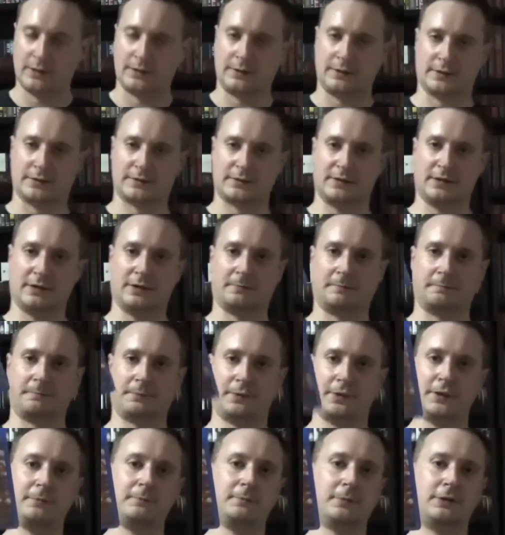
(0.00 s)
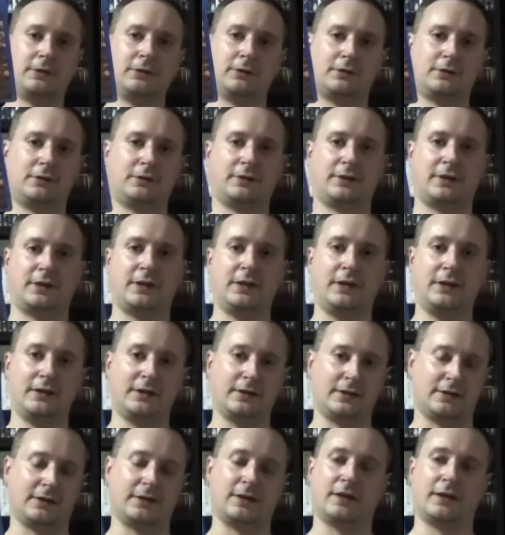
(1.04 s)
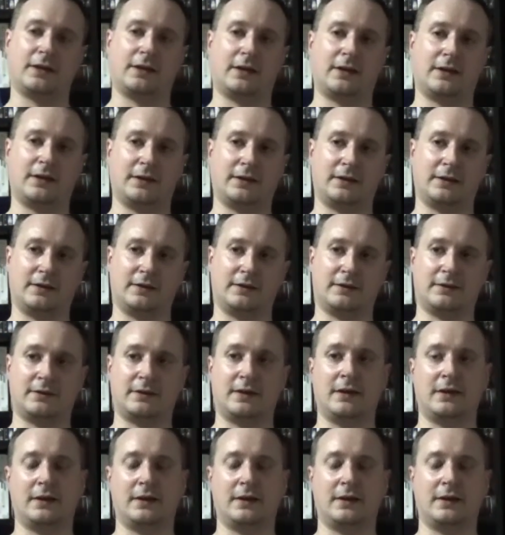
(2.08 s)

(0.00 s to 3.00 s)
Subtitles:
Next up, Pinball Arcade, and